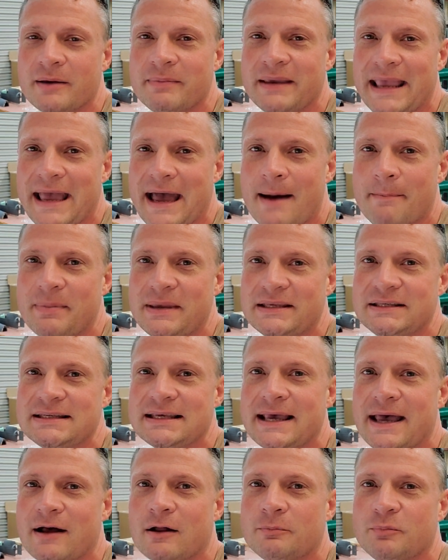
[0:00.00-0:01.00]
I'd be happy
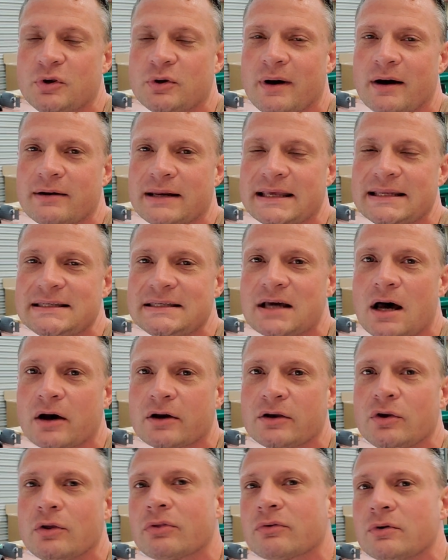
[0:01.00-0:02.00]
to help you out and
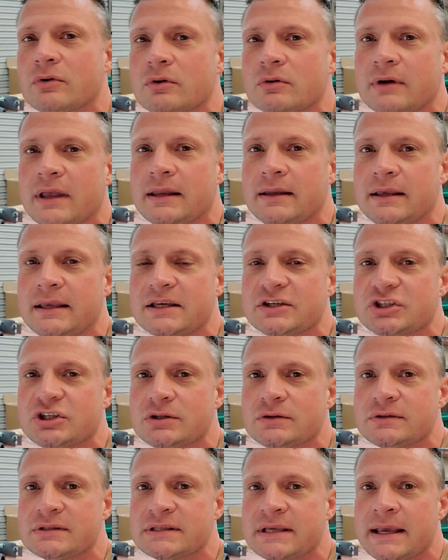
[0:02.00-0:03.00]
talk you through any
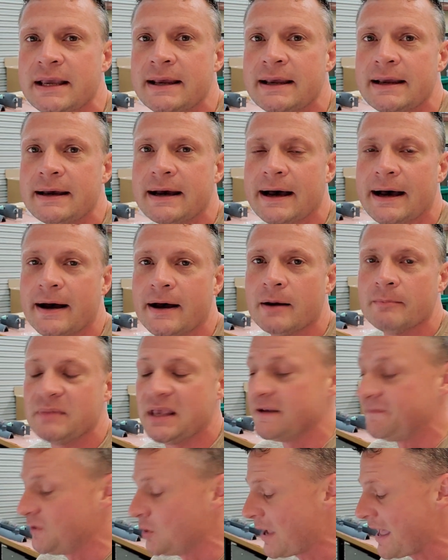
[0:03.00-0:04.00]
issues. Um,
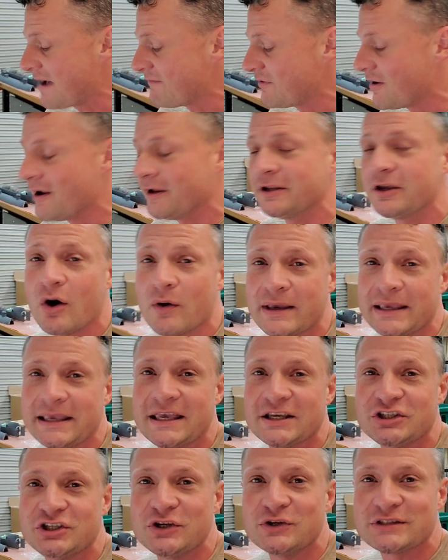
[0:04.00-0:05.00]
if you have
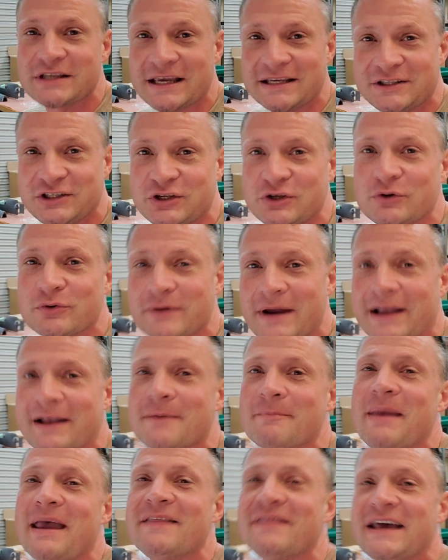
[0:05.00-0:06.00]
ongoing issues, I do
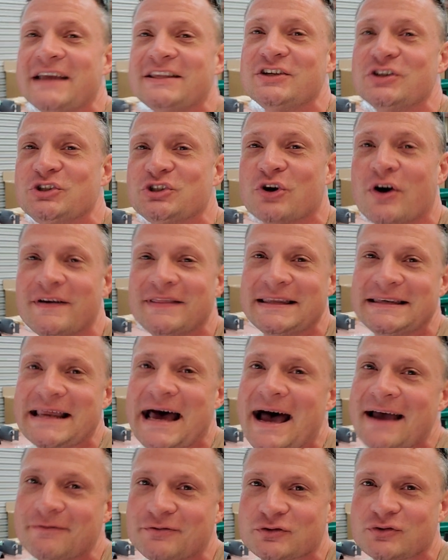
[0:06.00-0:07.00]
recommend that you join the
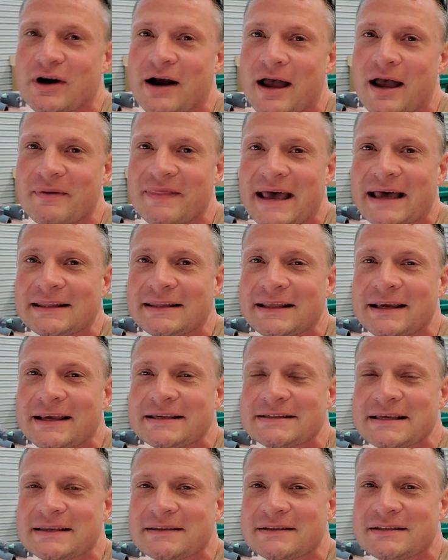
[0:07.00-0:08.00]
Dive Tribe, and that
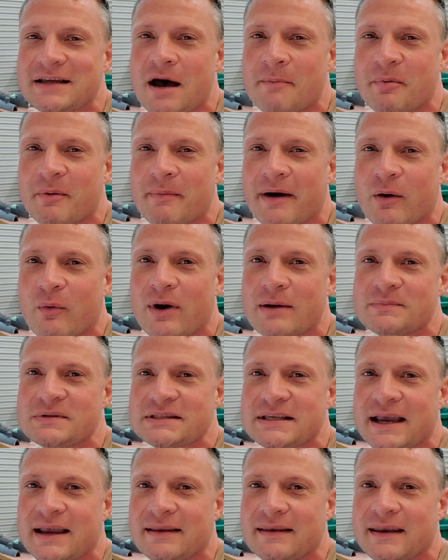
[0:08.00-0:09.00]
link is at the top of my
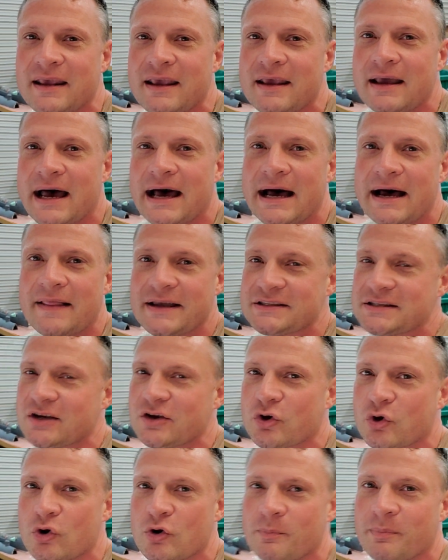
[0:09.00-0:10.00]
website. Uh, that's
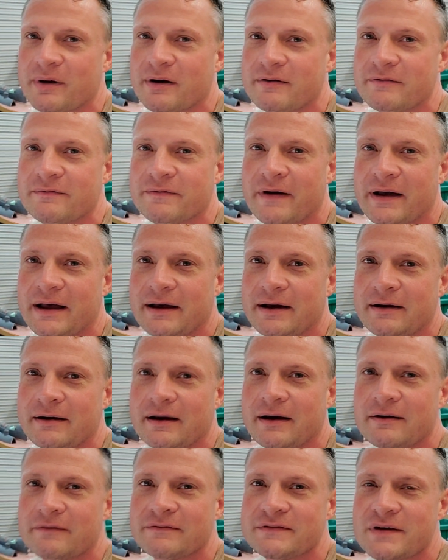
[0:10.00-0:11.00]
a group of,
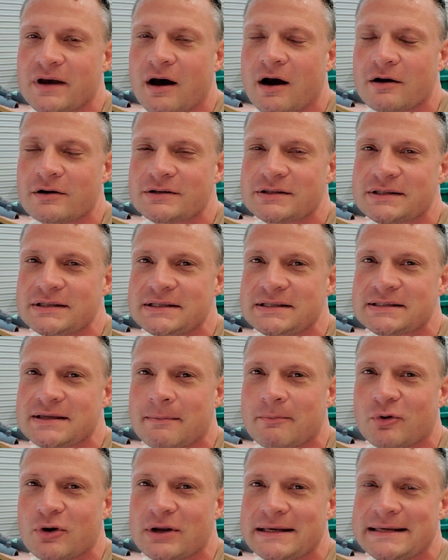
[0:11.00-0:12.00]
uh, of RC
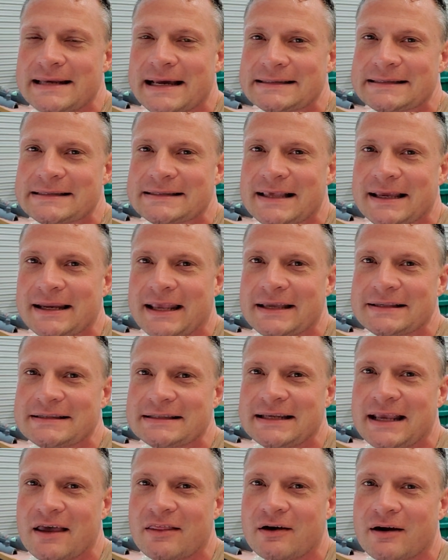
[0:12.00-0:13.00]
submarine nuts that
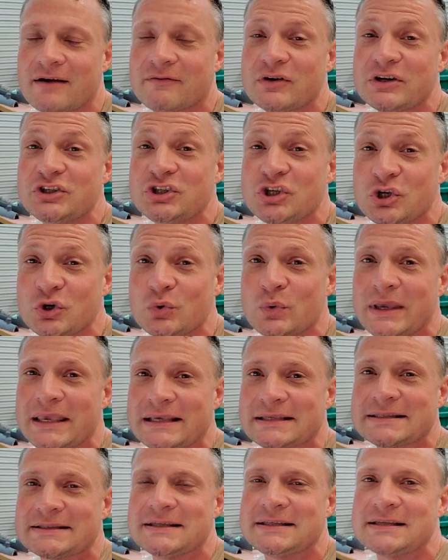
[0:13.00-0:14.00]
gets together every two
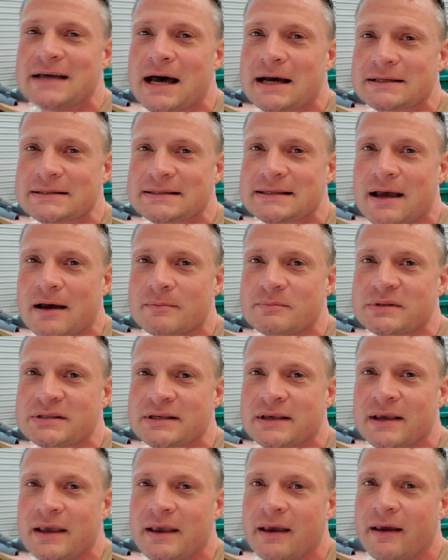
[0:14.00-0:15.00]
weeks to talk
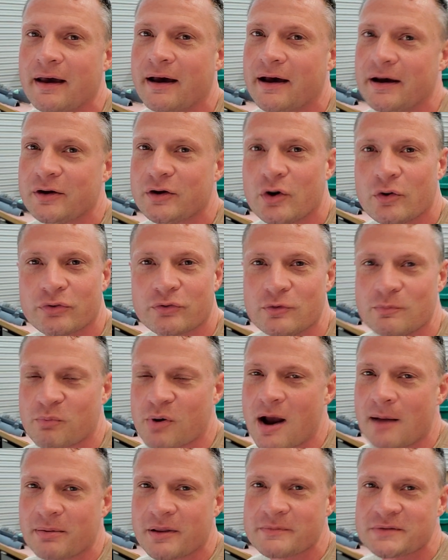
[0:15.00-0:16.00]
subs, uh, go through
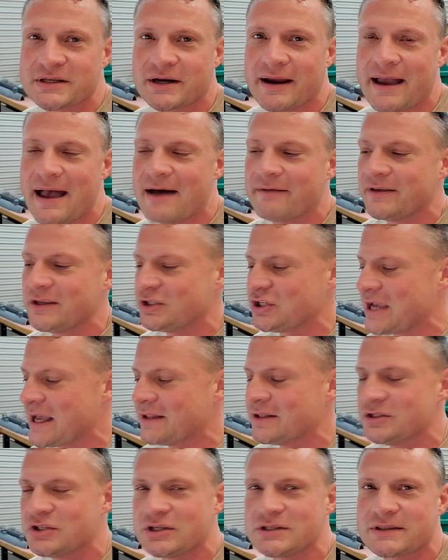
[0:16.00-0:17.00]
problems they're having,
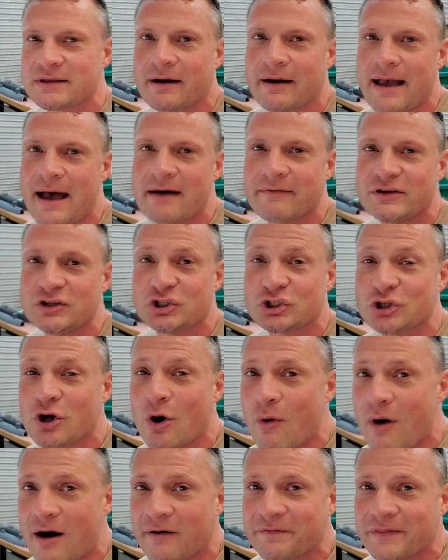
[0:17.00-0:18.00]
challenges they're having,
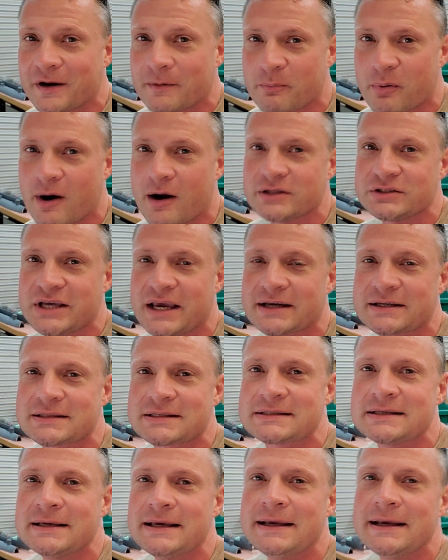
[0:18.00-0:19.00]
show off their
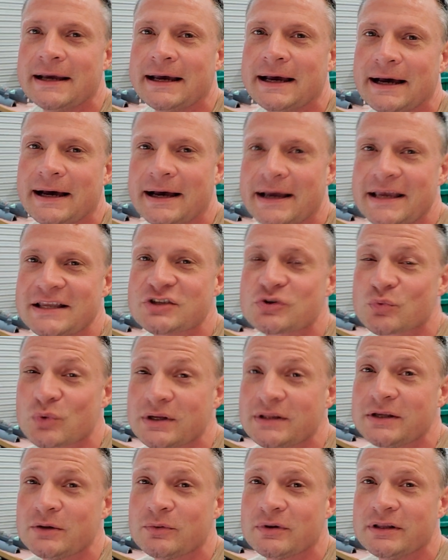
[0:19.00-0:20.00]
projects. Uh, it's
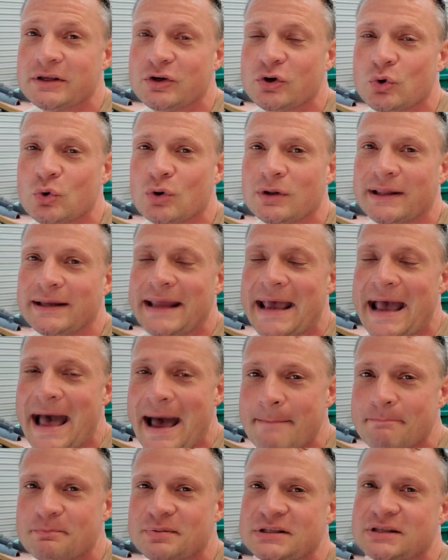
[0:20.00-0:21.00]
really, really cool and
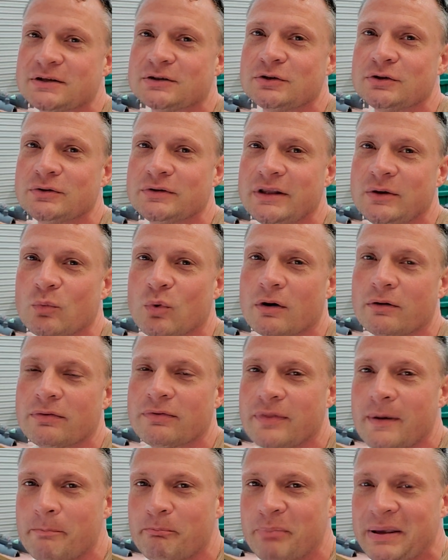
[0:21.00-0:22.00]
absolutely
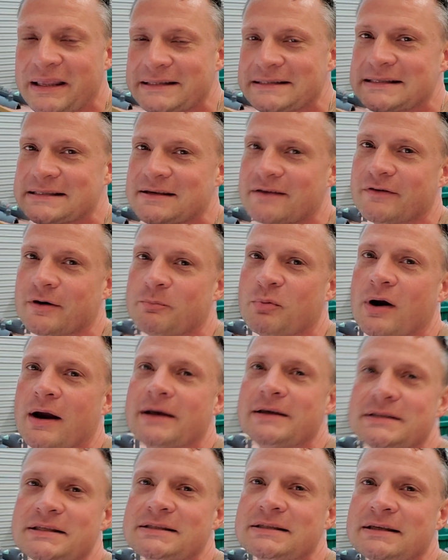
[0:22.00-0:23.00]
worth the pittance of a
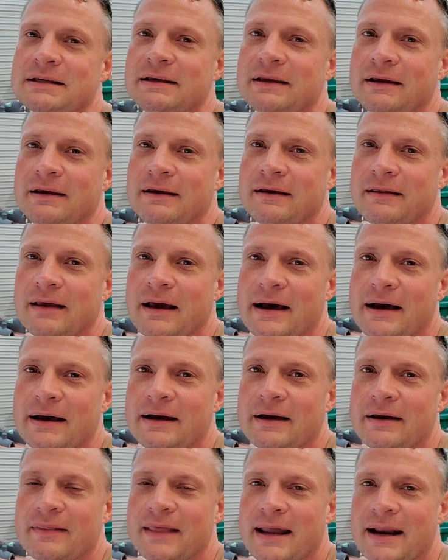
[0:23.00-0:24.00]
price
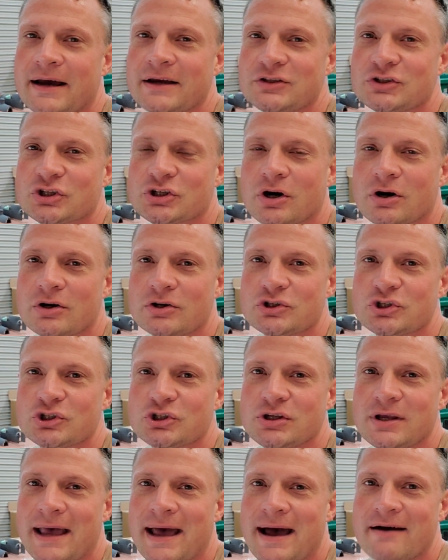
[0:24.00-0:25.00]
uh, that I
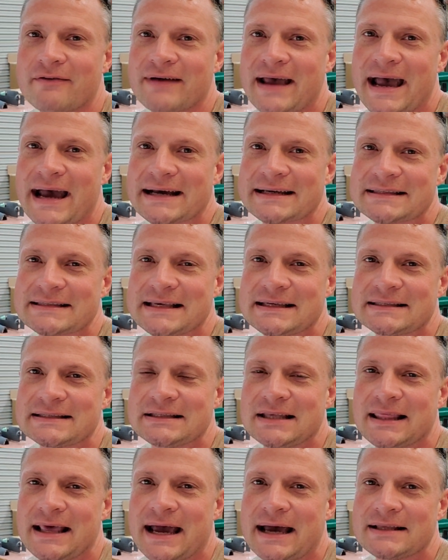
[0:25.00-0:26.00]
charge to have access
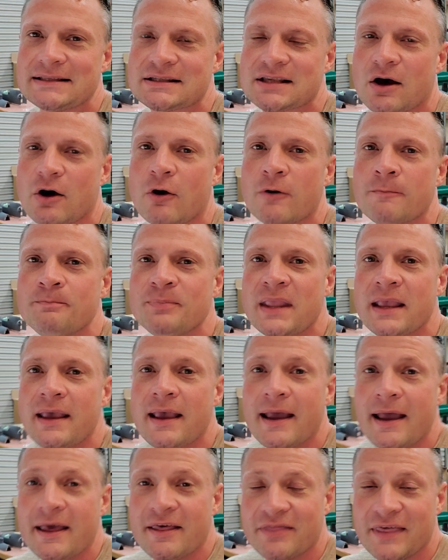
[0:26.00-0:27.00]
to that. So
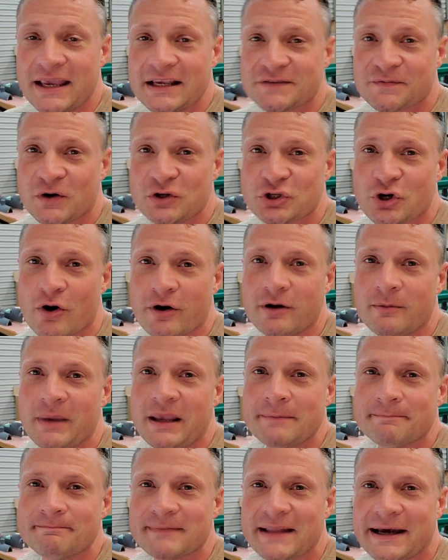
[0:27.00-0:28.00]
thanks for joining
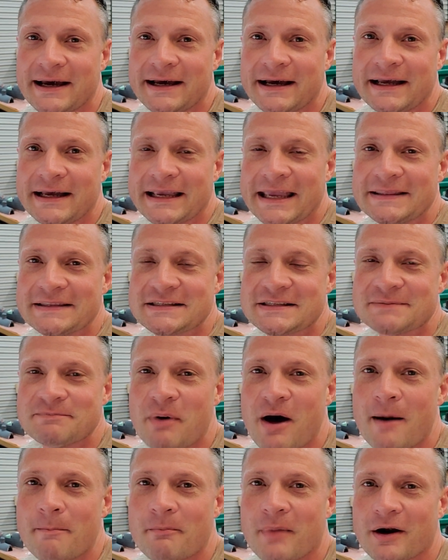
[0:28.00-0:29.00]
me. Uh, again, this is
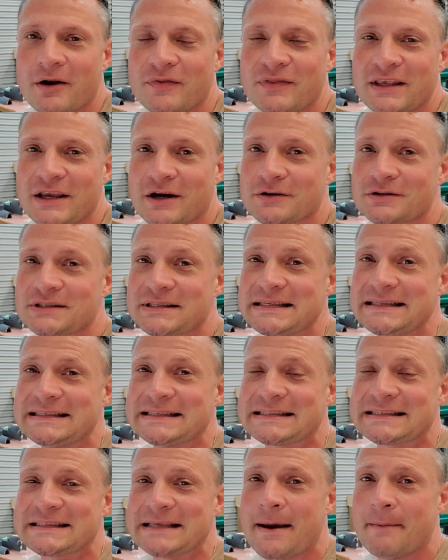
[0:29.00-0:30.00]
Bob Martin, the RC
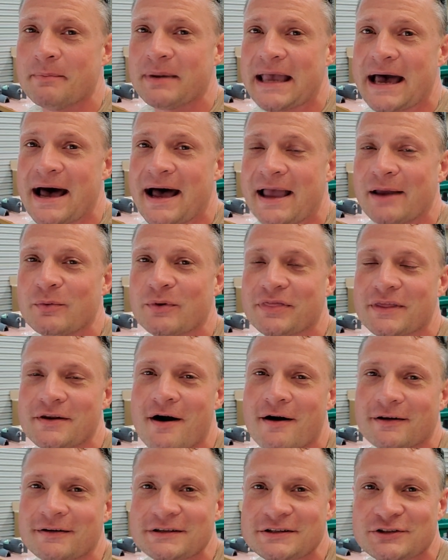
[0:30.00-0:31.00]
sub guy with the
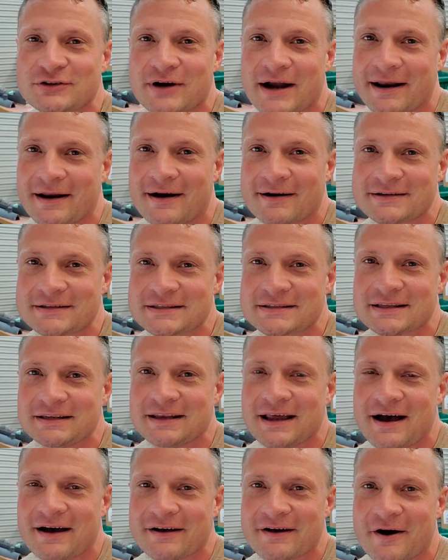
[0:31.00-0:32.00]

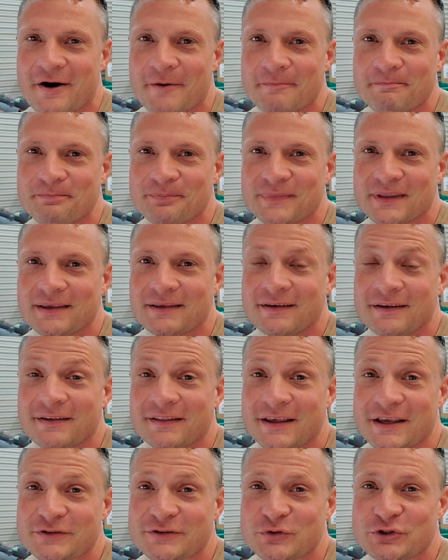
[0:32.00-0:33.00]
NautilusDryDocks.com.
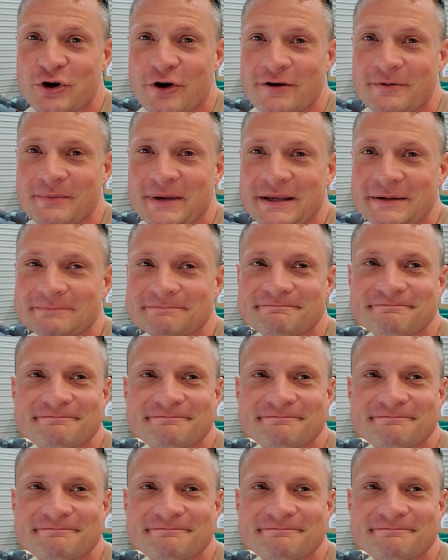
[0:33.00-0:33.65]
Thanks for joining me.